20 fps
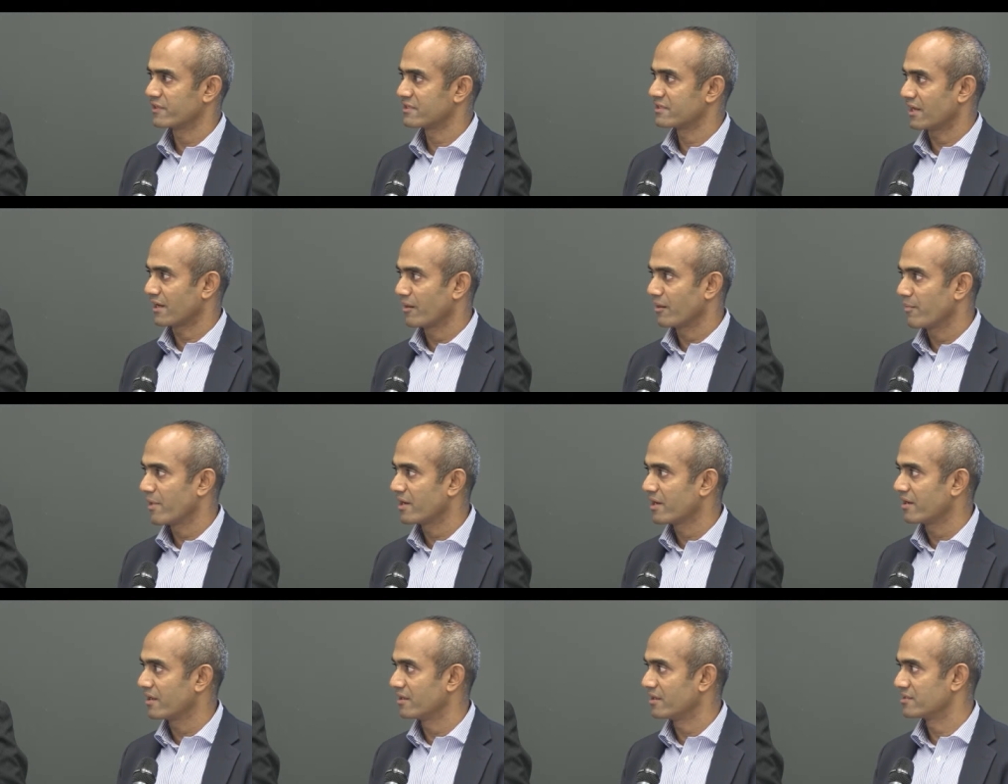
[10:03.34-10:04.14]

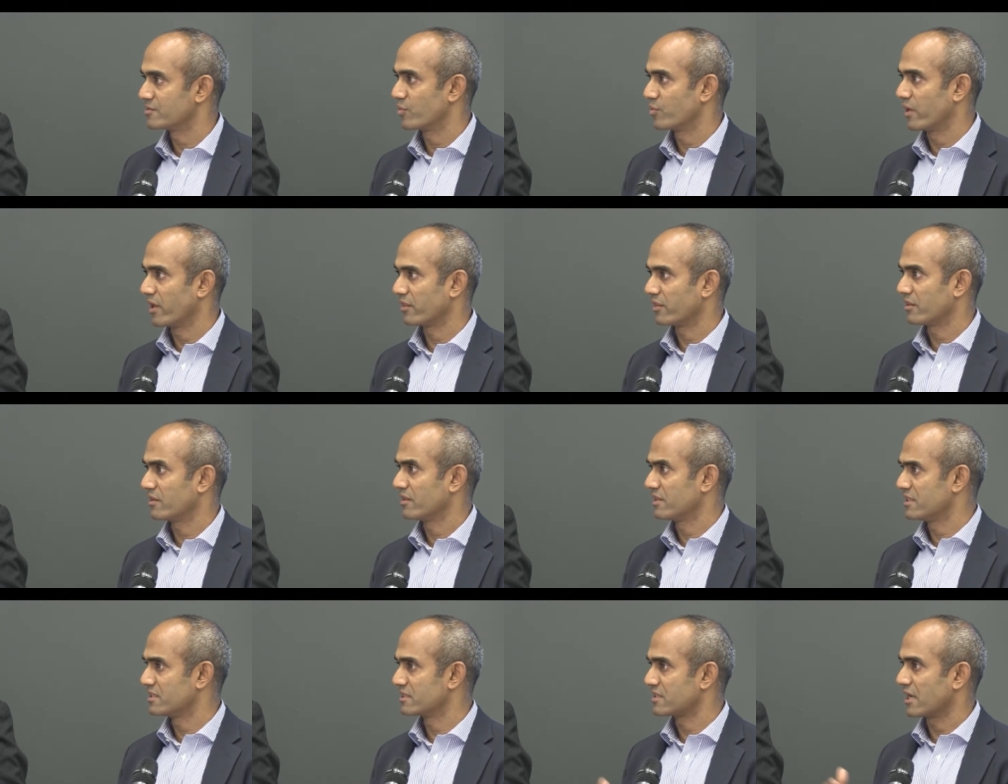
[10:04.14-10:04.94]
settlement is with
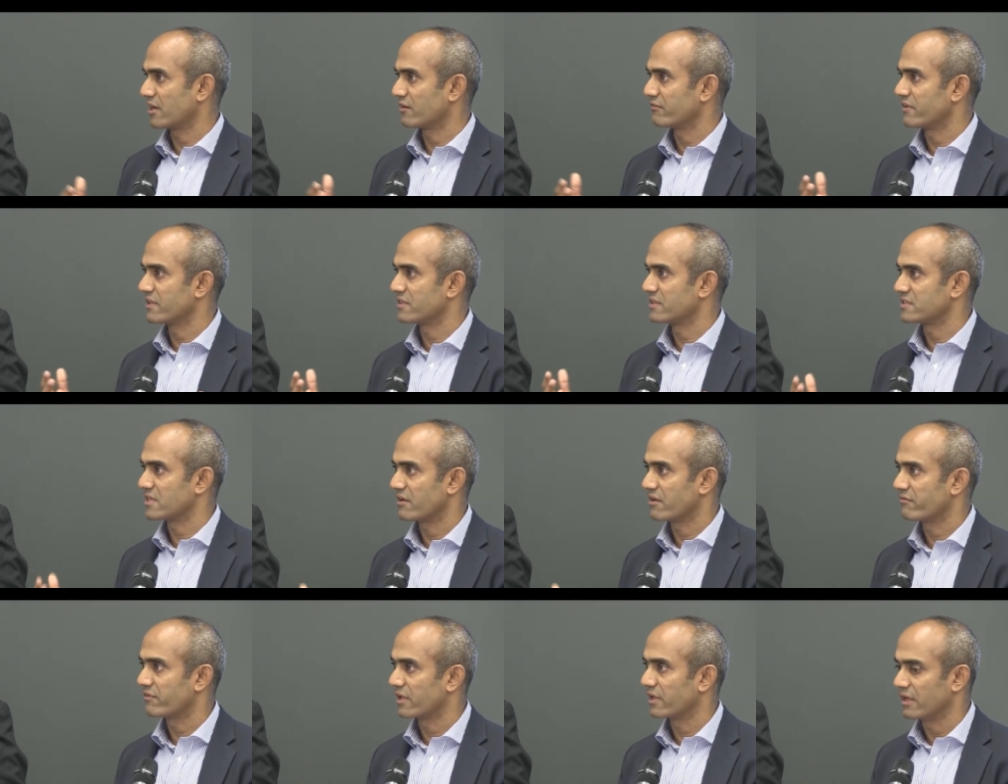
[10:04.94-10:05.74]
these kind of
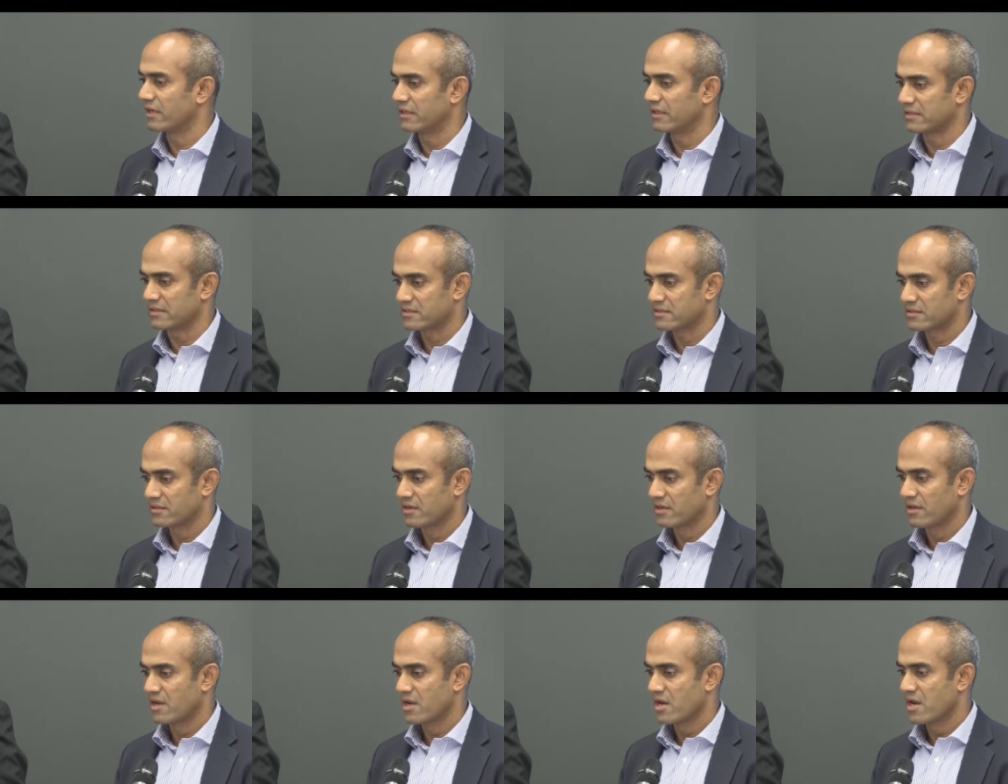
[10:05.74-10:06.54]
unsavory elites,
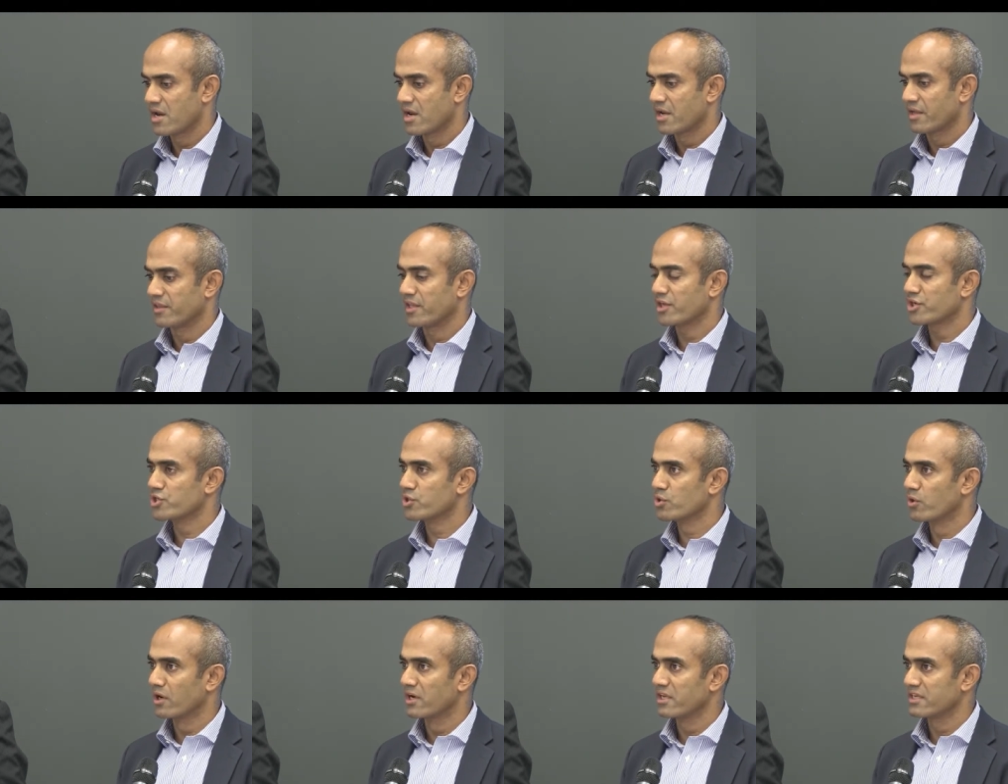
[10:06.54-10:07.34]
they
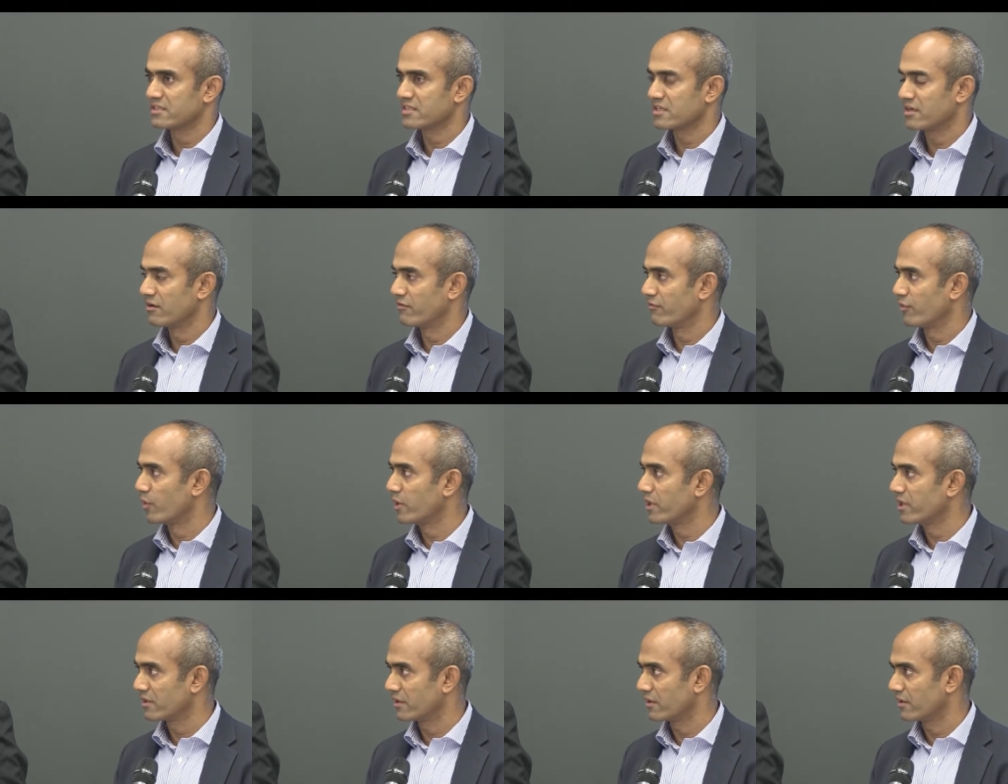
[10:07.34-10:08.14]
surely serve
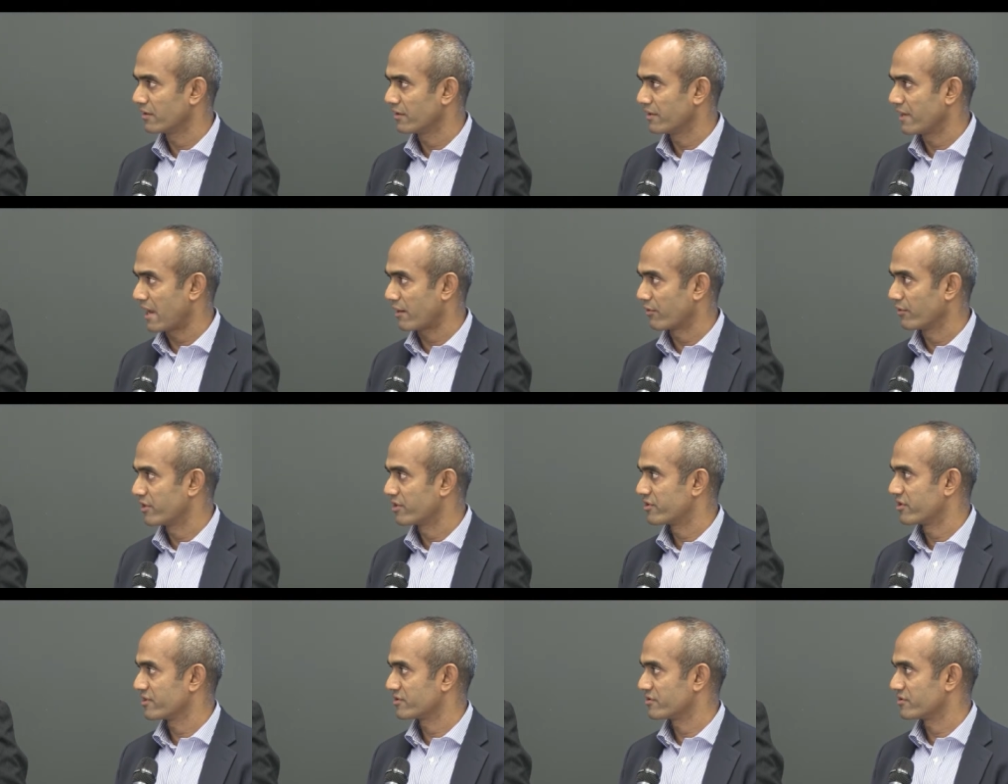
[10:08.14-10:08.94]
only the narrow
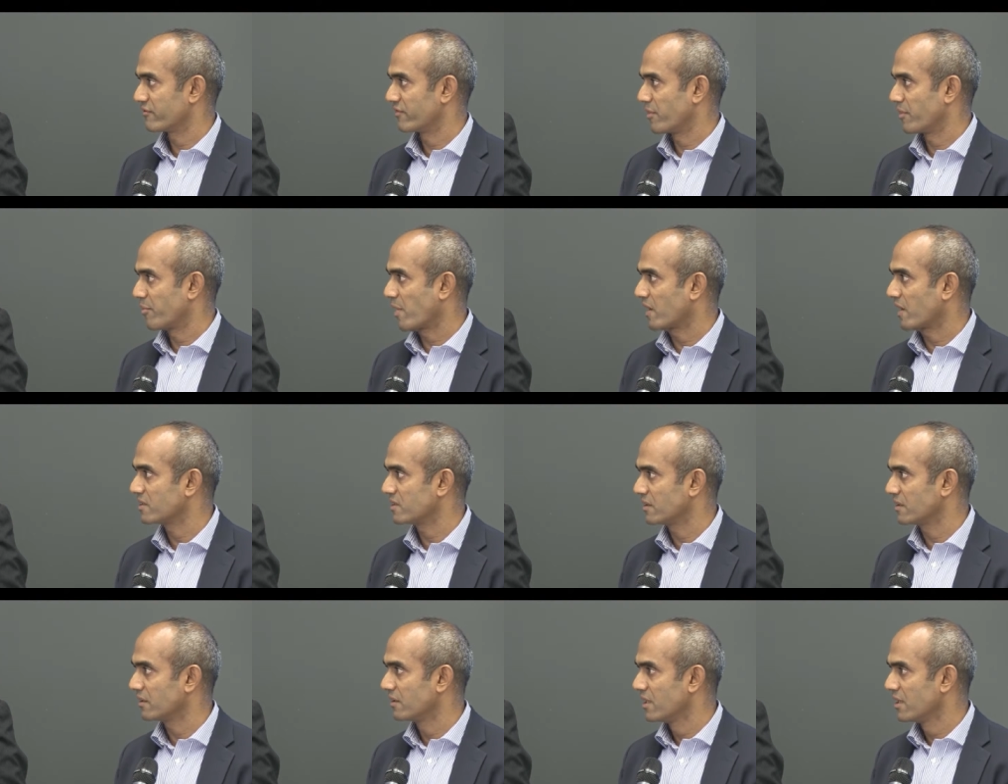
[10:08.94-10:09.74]
interests of their
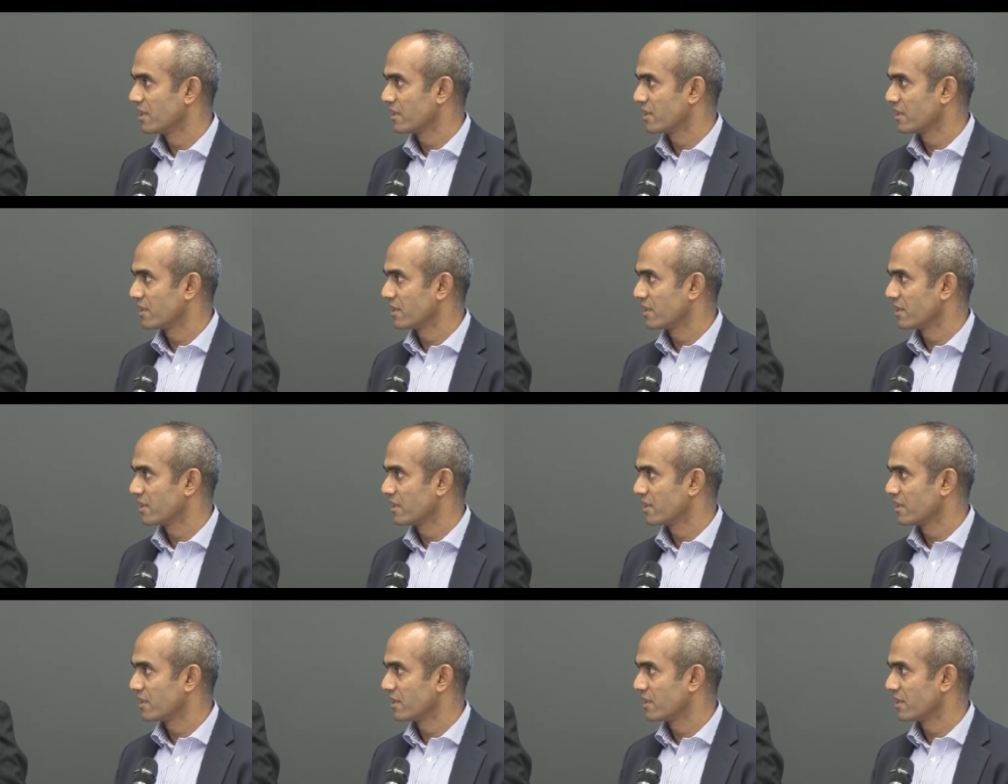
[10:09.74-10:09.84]
party.